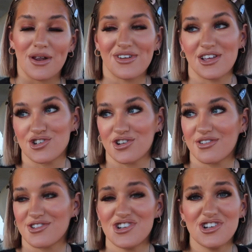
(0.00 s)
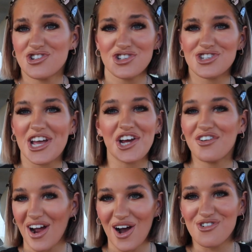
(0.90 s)
I think you should just check
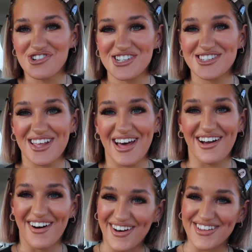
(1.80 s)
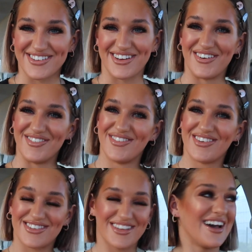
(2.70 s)
her out. She's like awesome.
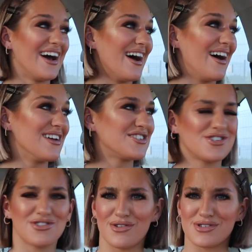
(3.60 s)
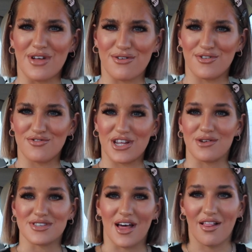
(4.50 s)
So yeah, and she just loves to like fun
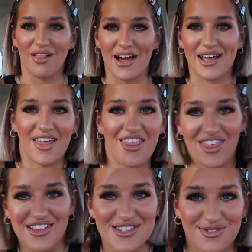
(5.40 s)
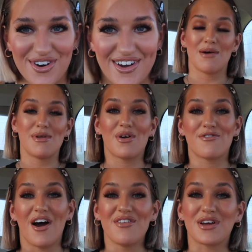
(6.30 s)
videos like this one. Let me know what
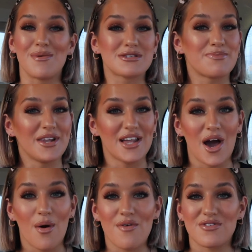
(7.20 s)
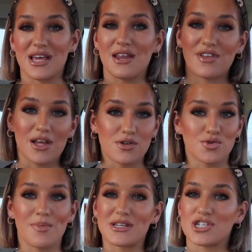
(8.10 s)
you thought in the comments below. If there's any
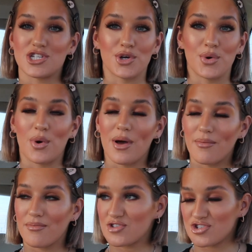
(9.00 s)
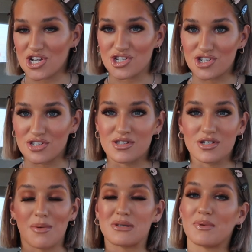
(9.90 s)
videos you want me to do,
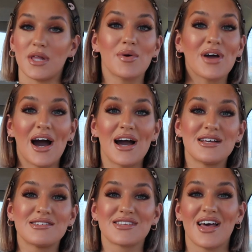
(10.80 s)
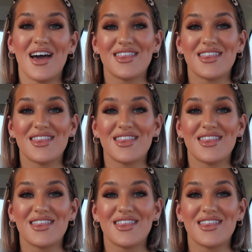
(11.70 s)
suggestions, comments below, guys.